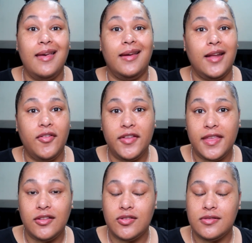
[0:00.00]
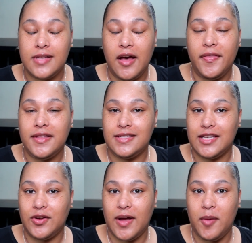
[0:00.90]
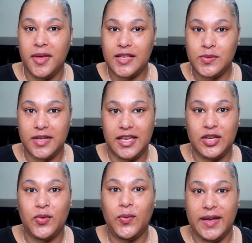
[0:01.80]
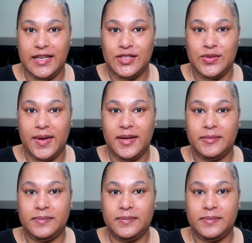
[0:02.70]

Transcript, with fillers: and how everything turns out, then stick around because we're getting right into it.